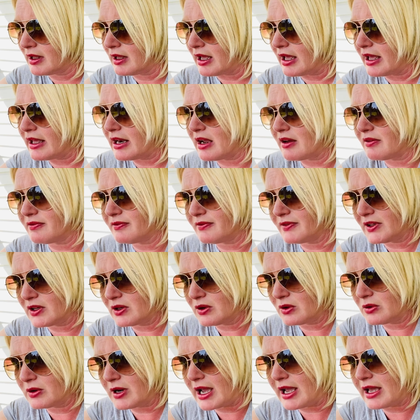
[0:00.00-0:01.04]
And I
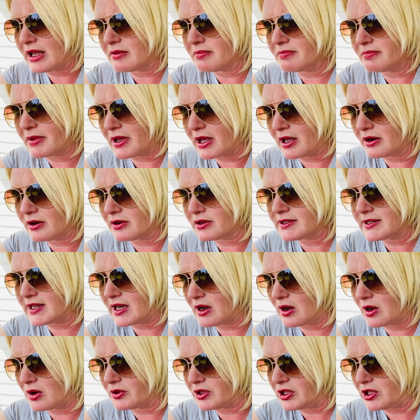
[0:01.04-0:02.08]
feel I had better
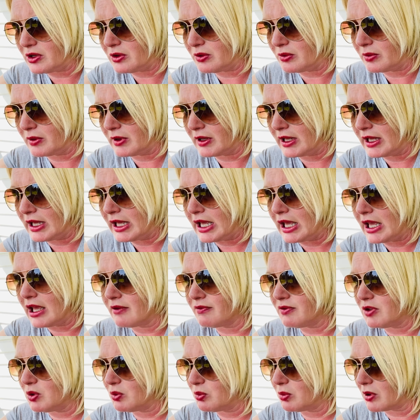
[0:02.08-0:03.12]
tell you,
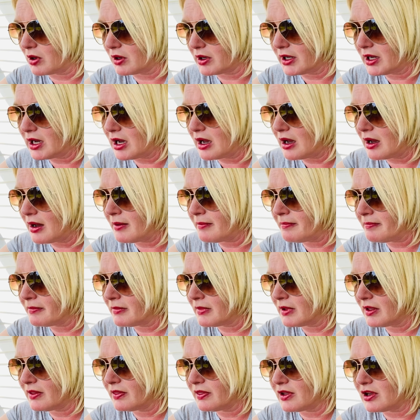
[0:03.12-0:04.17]
if you were to come,
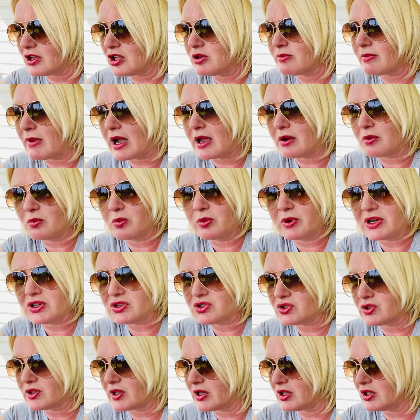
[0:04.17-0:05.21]
that you might wish
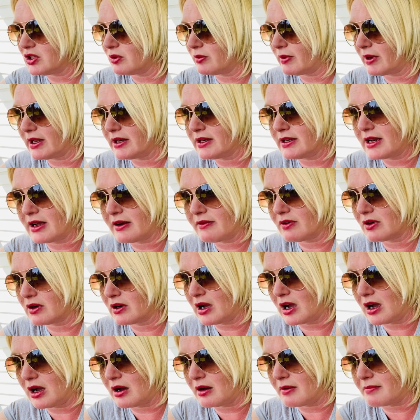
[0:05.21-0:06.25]
that you had never
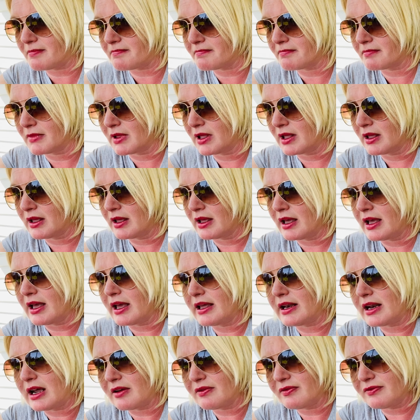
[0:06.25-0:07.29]
come.
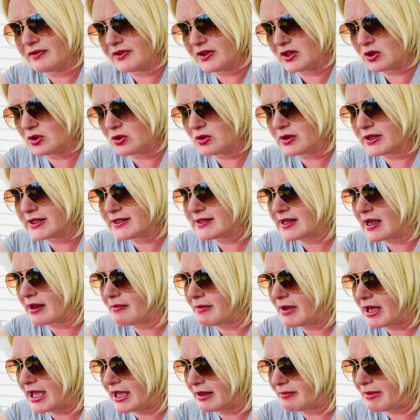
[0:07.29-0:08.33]
And I feel as I
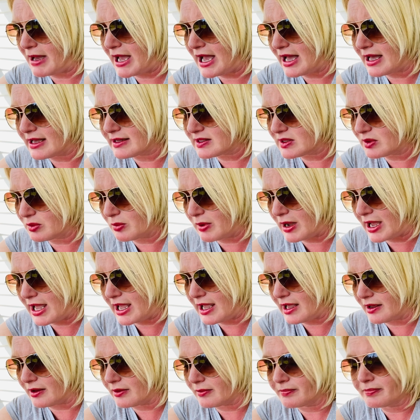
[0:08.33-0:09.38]
may pass
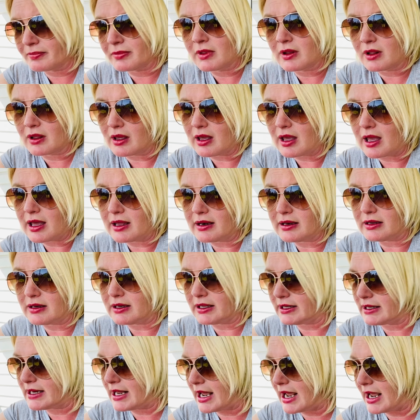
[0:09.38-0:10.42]
away at any
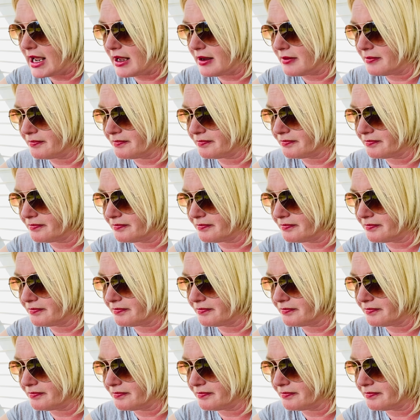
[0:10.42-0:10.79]
day.